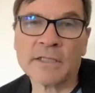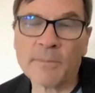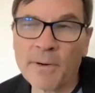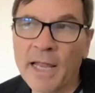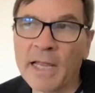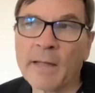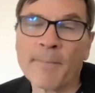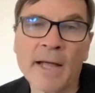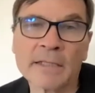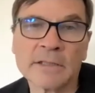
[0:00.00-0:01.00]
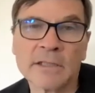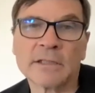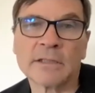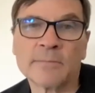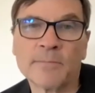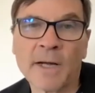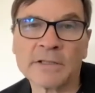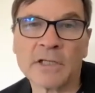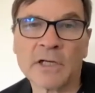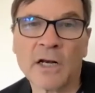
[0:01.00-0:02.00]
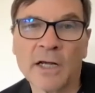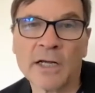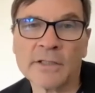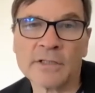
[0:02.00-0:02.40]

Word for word: and you're playing it back to the back to the client.